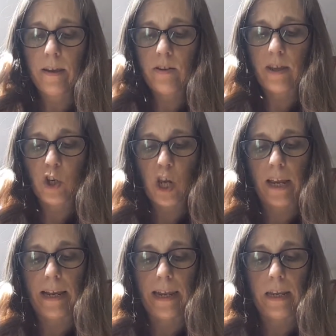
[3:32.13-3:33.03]
said
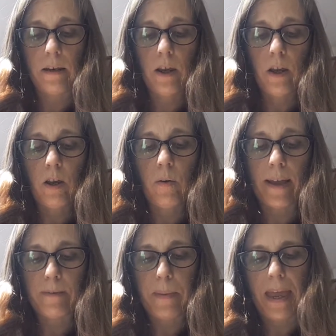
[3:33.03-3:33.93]
Jacqueline, who,
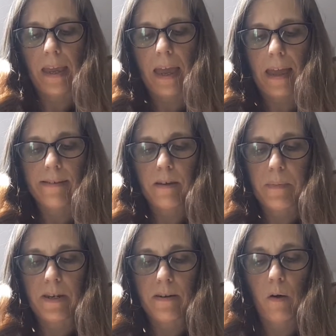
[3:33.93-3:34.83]
as a paying guest, had
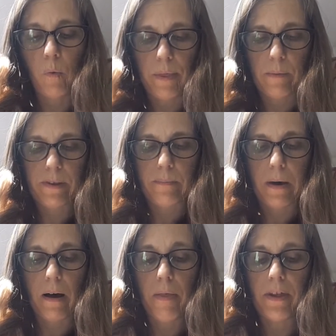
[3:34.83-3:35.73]
been told there was a
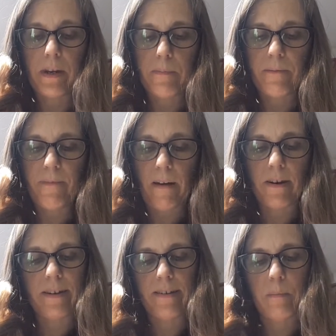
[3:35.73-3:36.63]
bath and had been
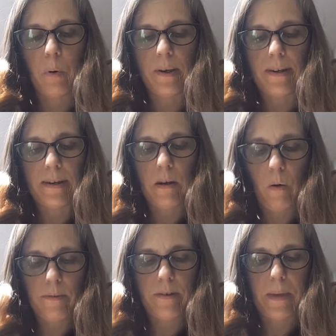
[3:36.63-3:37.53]
very disappointed
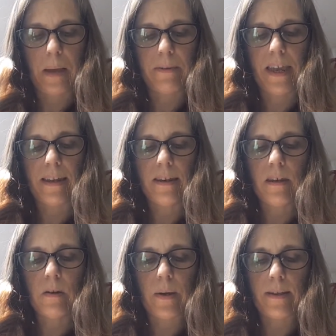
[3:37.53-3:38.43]
not to be able to get
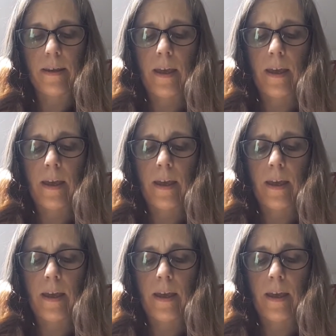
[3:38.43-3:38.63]
into it.